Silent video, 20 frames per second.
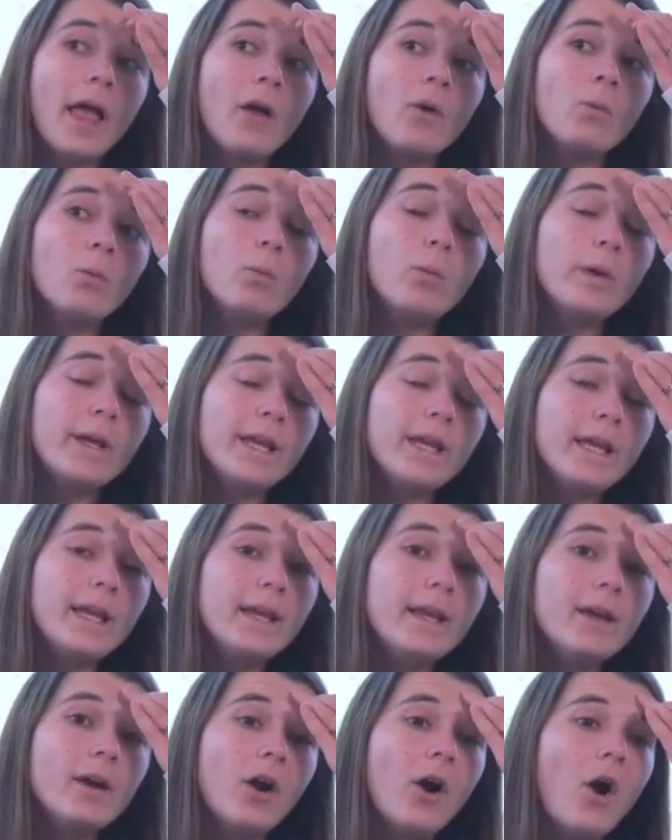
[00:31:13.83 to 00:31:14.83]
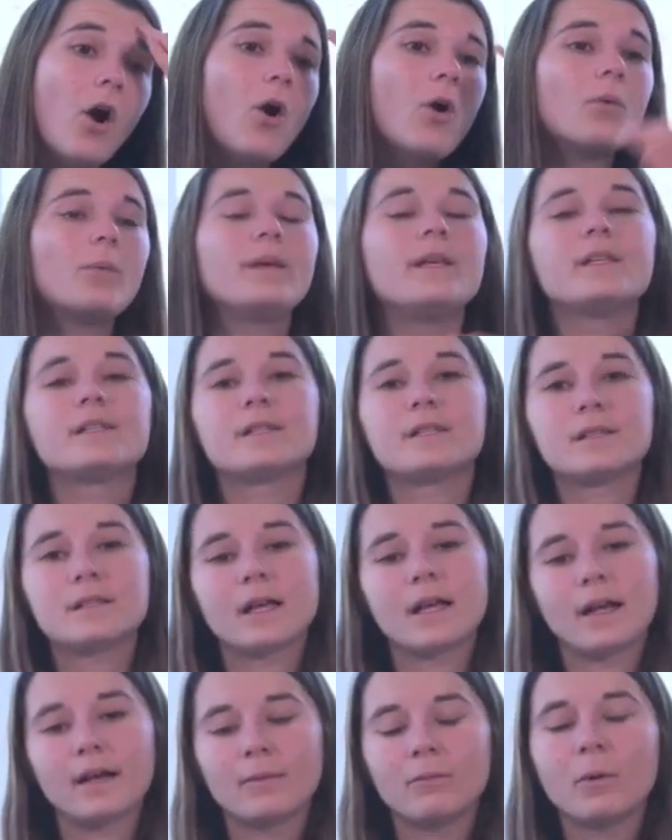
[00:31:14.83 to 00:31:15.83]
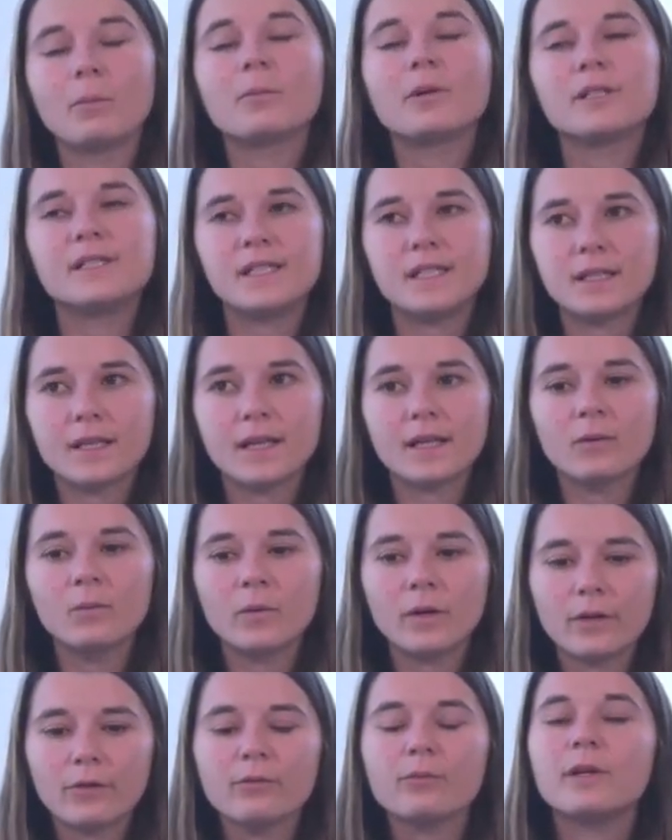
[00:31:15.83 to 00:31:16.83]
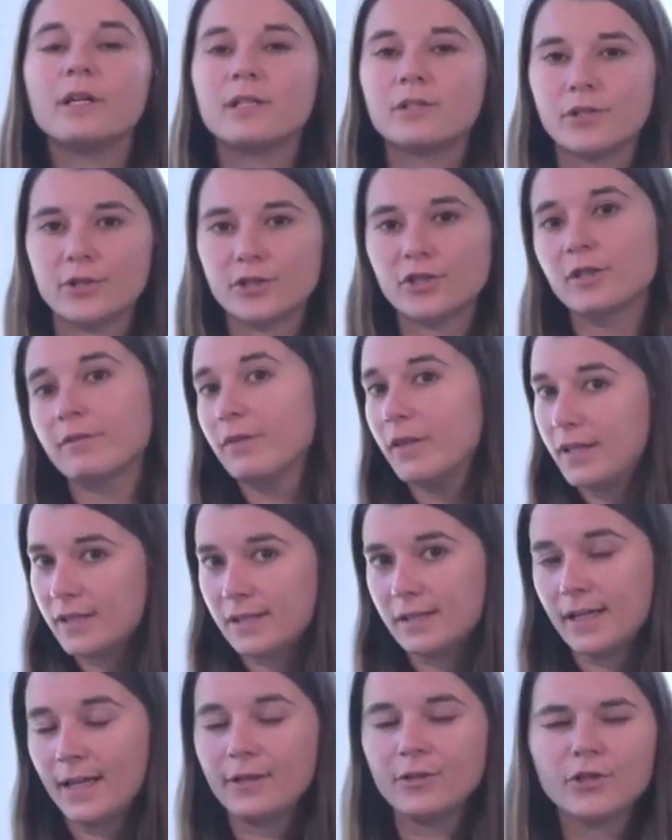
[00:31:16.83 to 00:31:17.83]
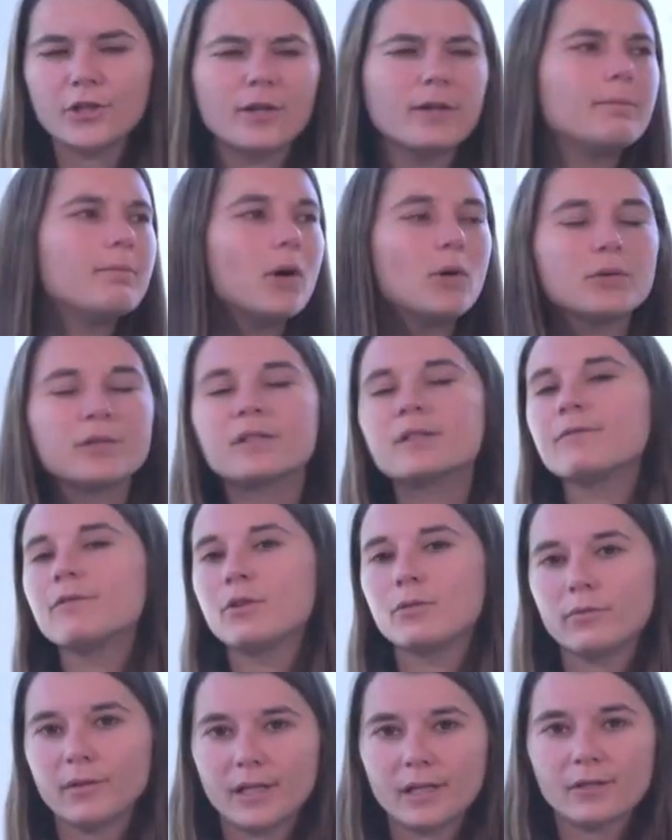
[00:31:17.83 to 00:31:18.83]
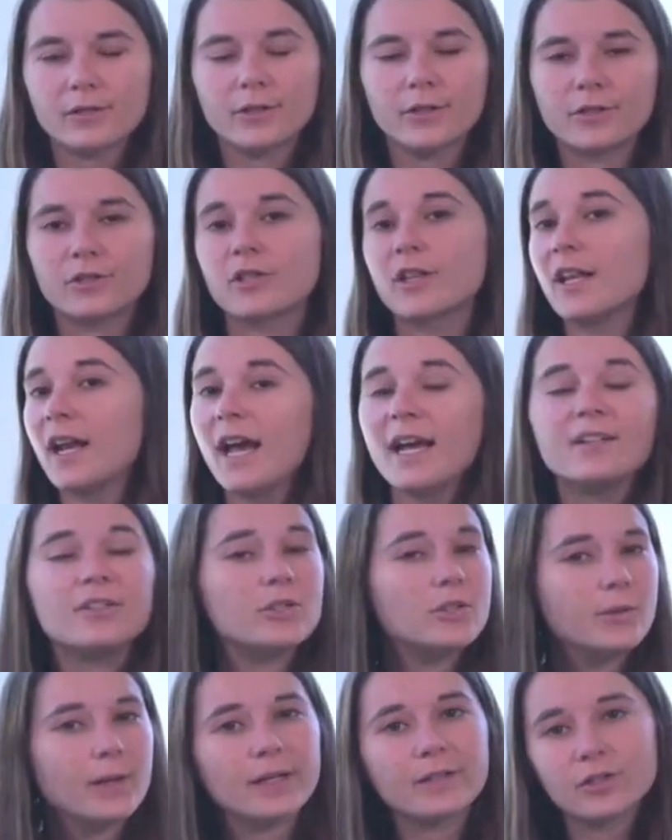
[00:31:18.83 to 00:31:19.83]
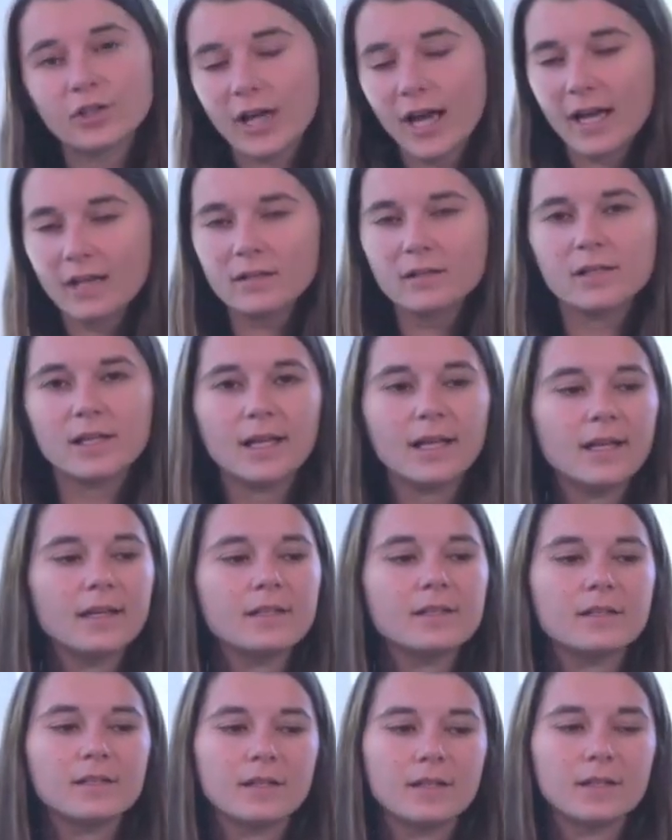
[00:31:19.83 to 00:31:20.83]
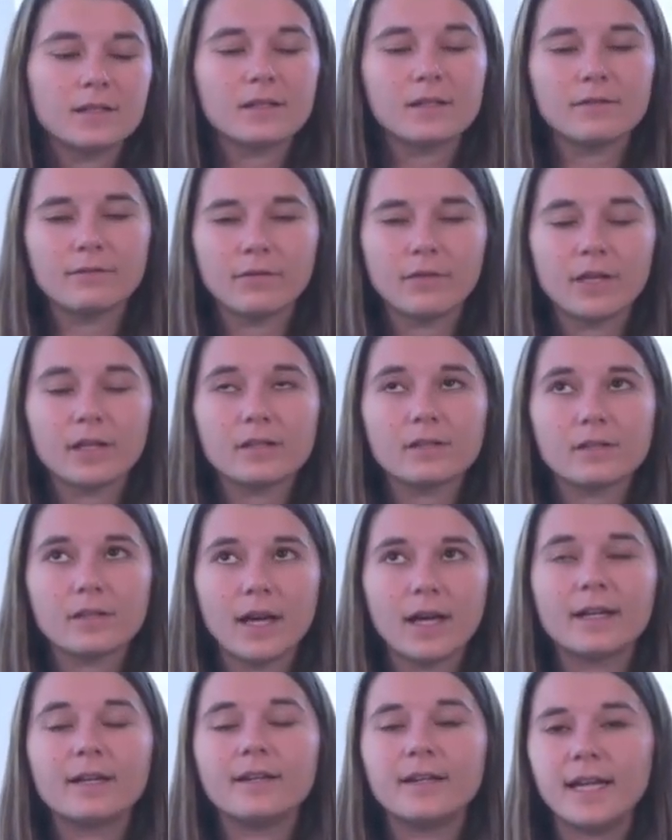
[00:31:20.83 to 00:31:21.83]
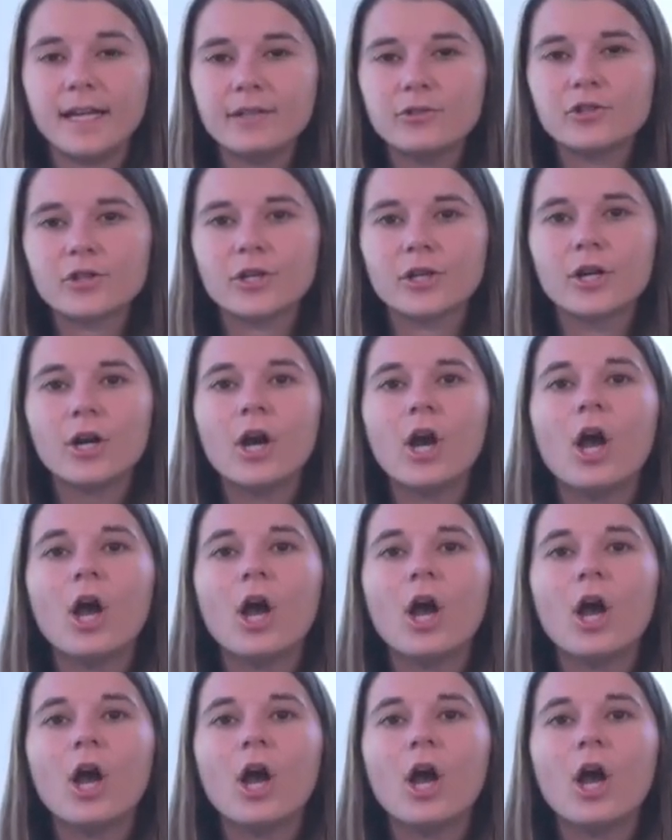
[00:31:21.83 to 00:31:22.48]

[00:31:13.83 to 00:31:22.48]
We always, when we're dealing with research of this nature, and most of the research that I do at CHASI is of this kind of nature.